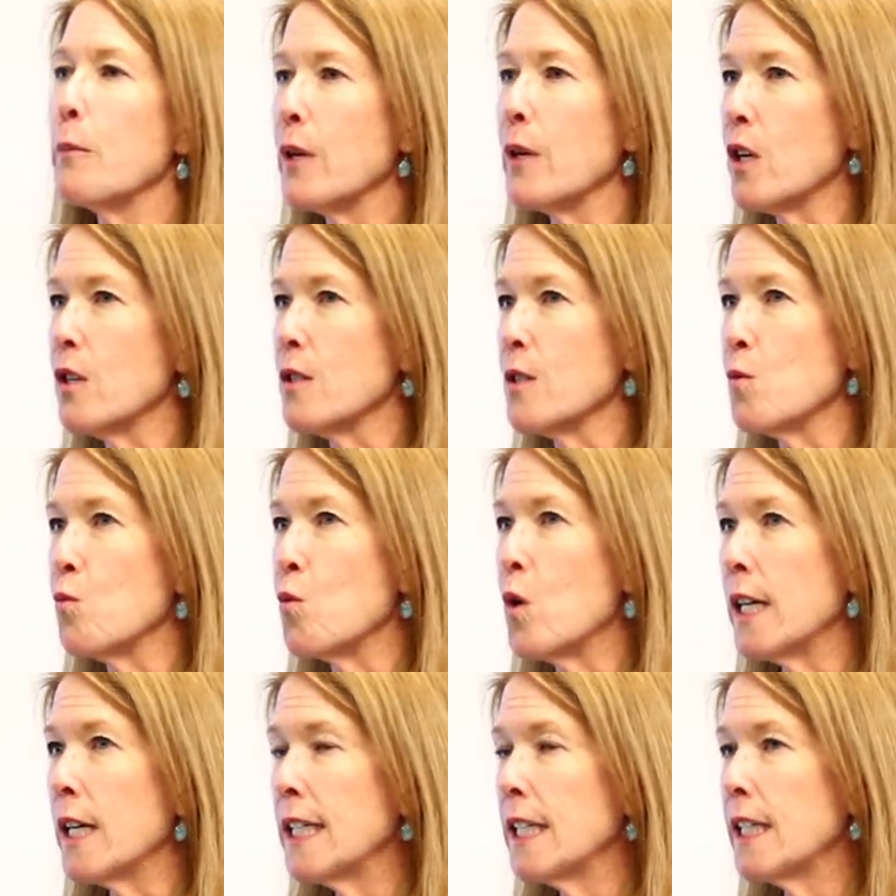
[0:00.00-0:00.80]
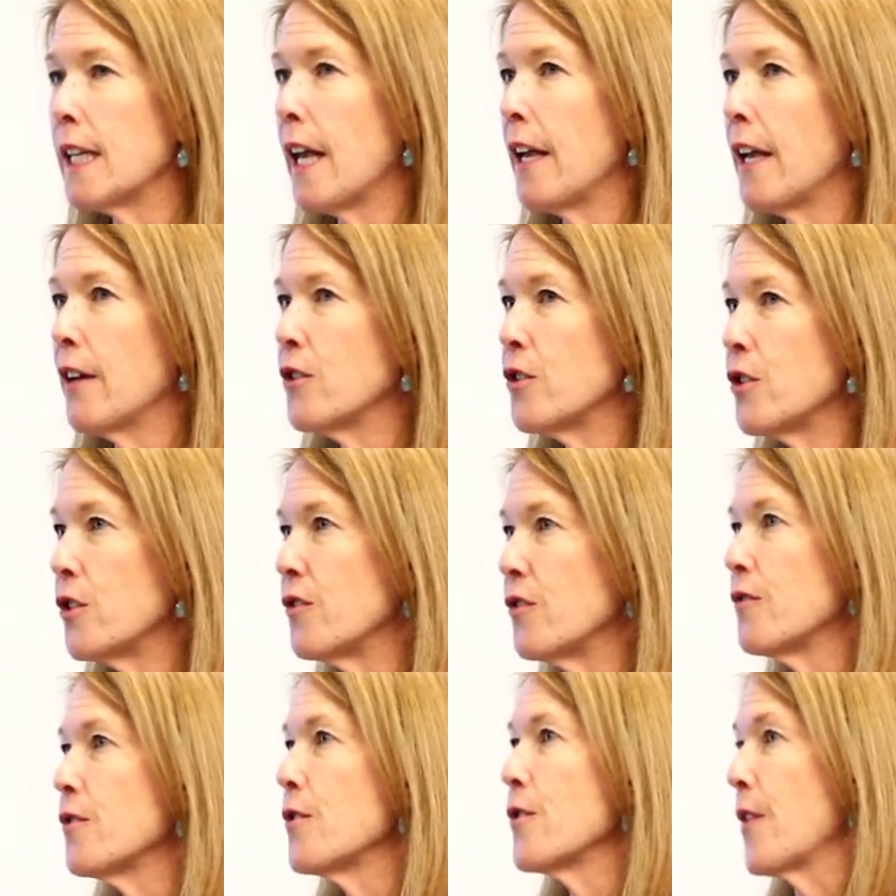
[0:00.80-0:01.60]
because what it can
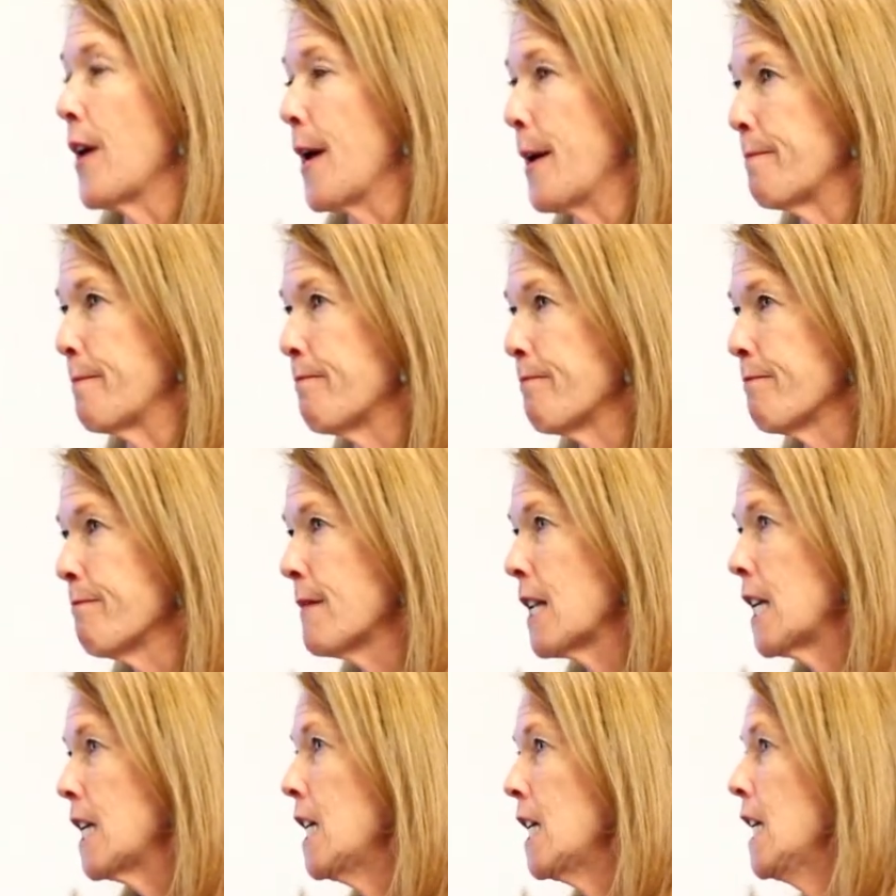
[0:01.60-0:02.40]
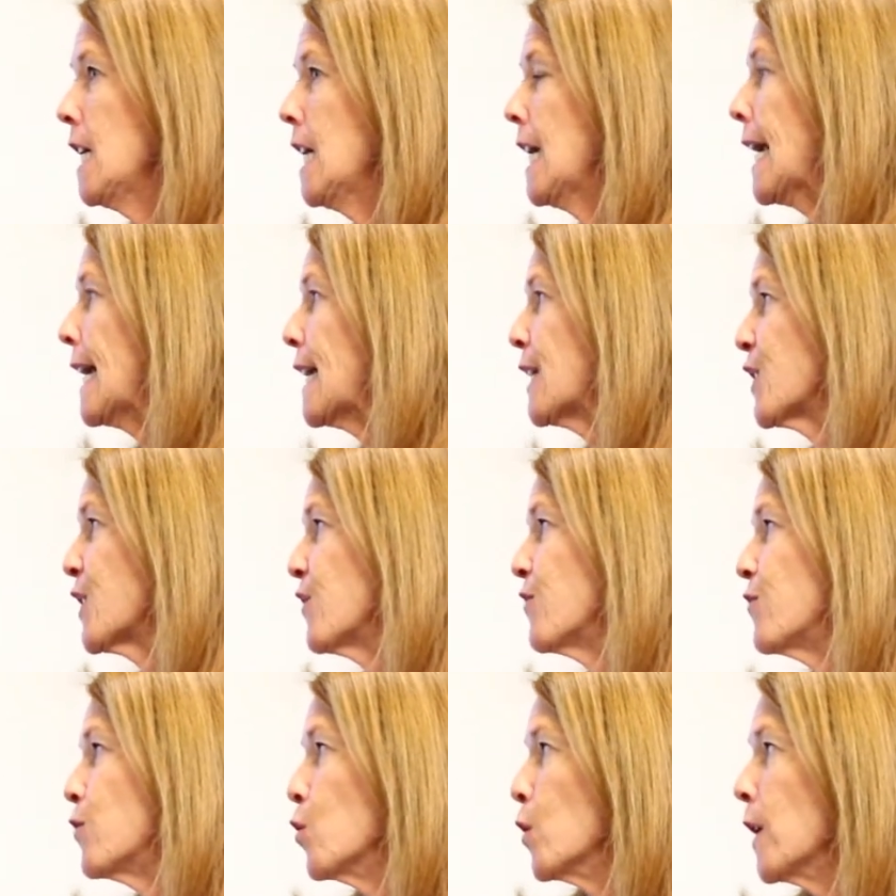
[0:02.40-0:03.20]
do for them is
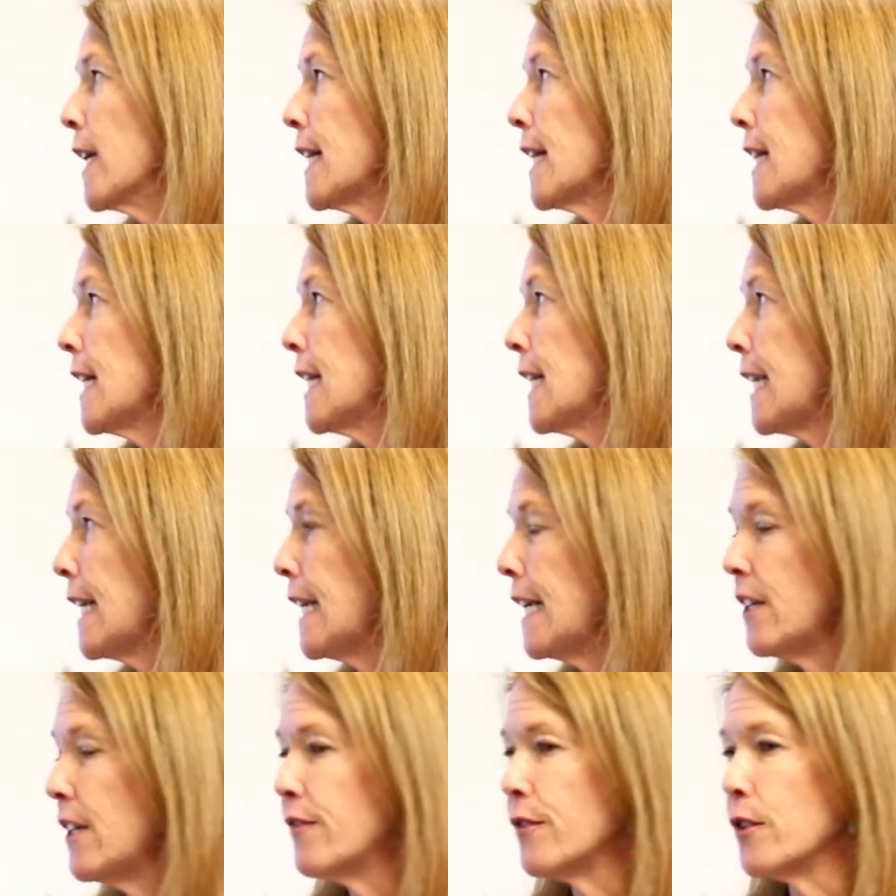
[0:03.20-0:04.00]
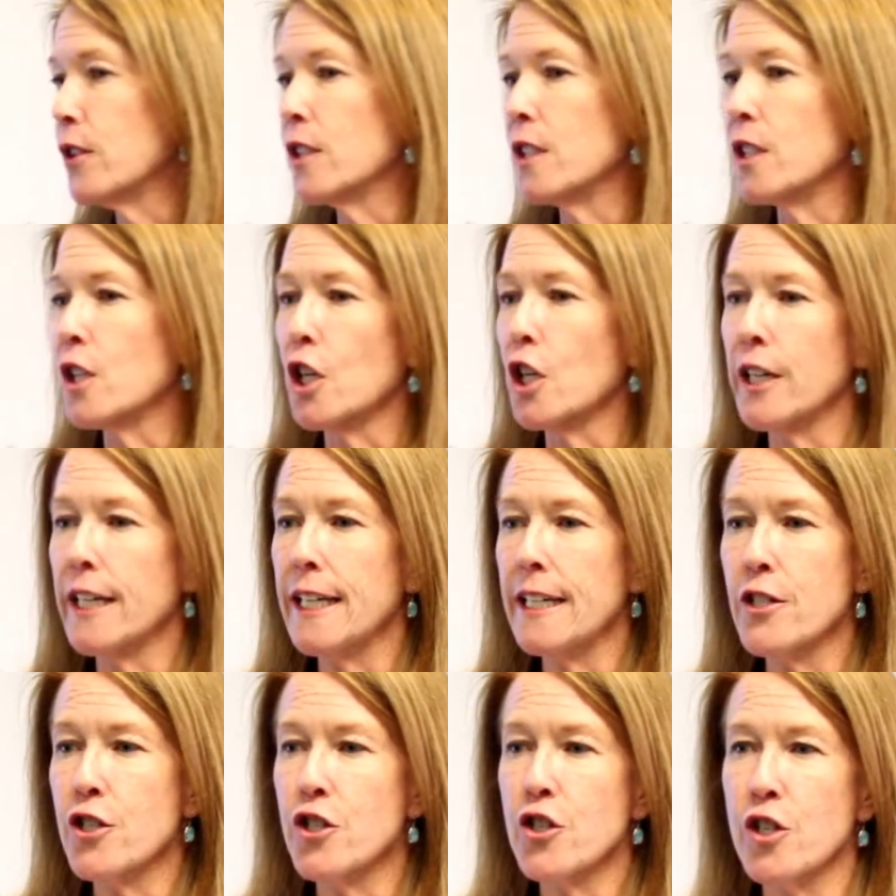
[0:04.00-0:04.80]
avoid the need for a
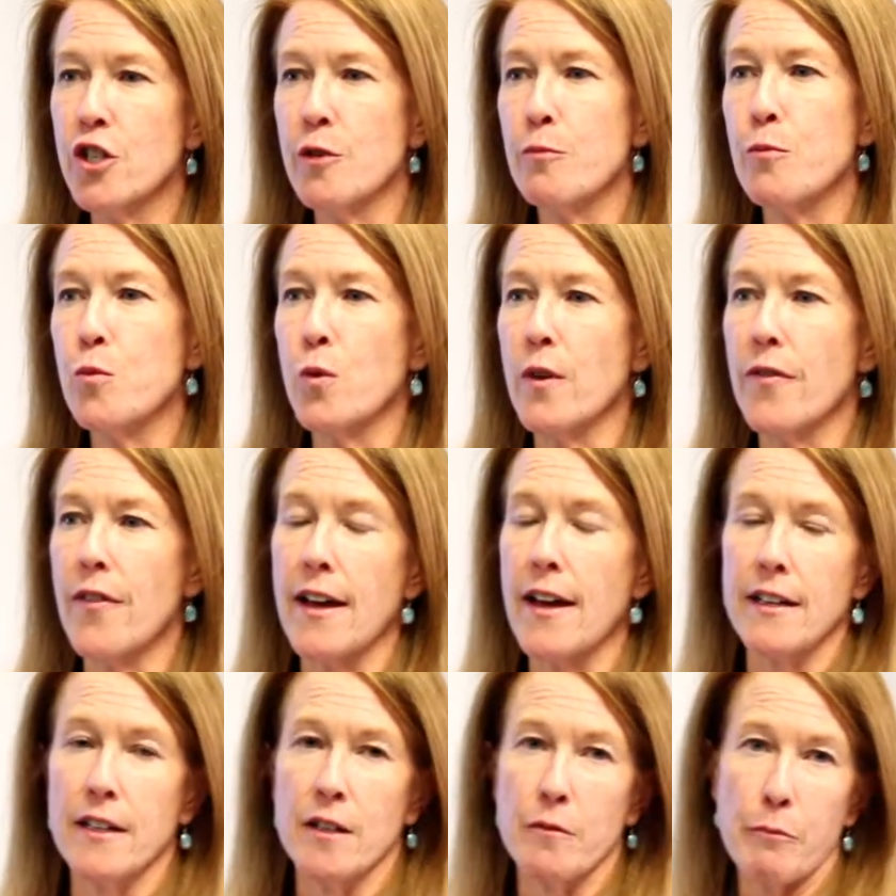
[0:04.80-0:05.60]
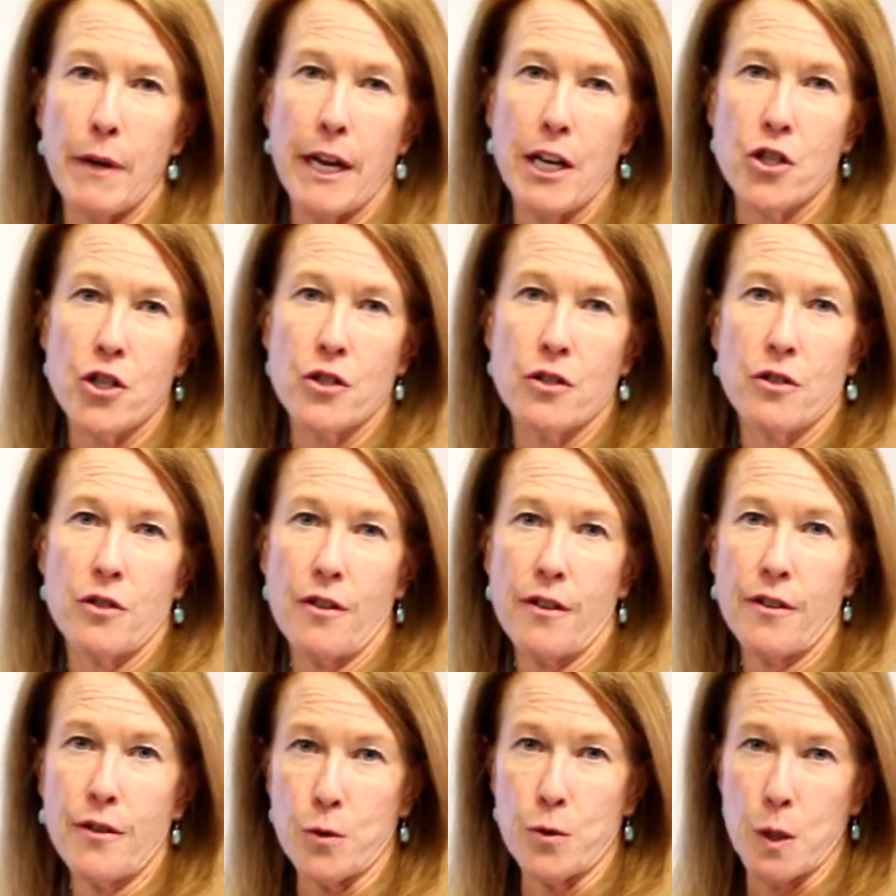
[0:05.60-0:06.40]
guardianship with that inpatient
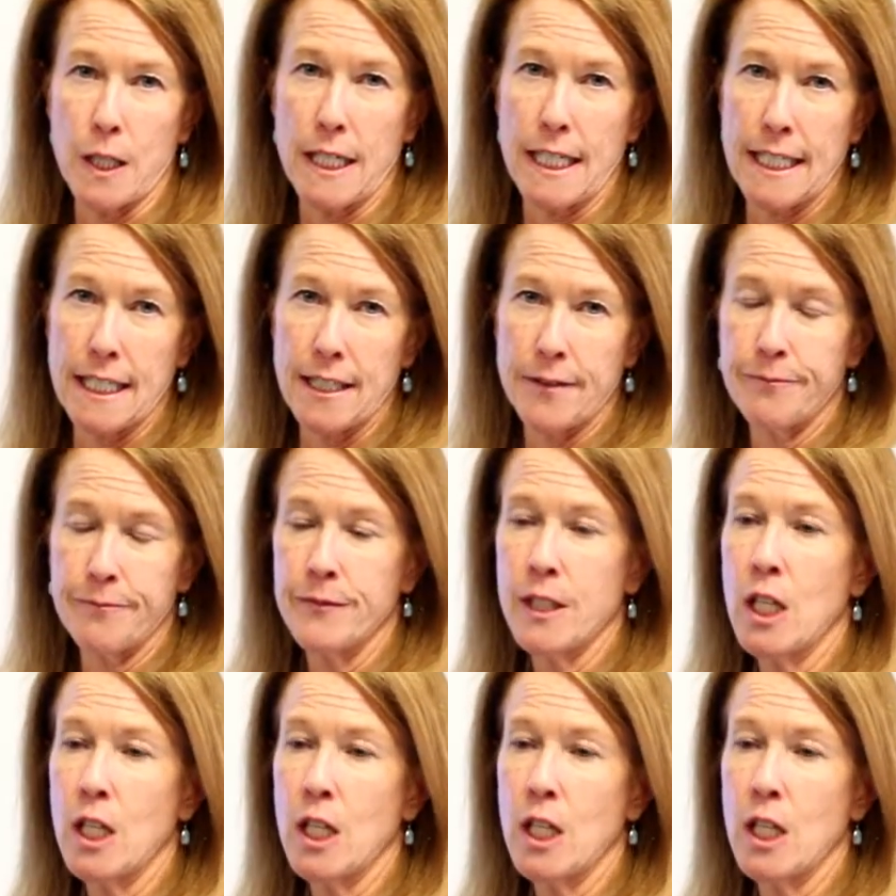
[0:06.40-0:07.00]
authority,